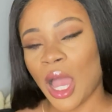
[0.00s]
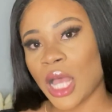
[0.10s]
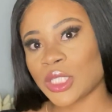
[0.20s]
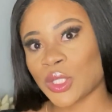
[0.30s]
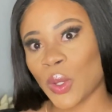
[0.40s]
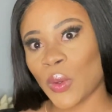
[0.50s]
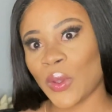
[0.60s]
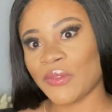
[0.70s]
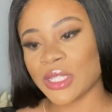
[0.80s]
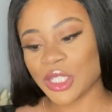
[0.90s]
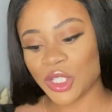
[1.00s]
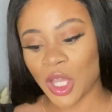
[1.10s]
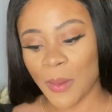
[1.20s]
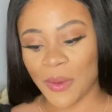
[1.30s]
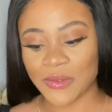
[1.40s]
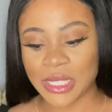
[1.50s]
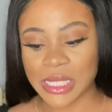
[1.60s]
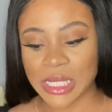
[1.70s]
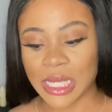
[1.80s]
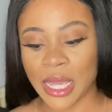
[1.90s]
So if this is your cup of tea,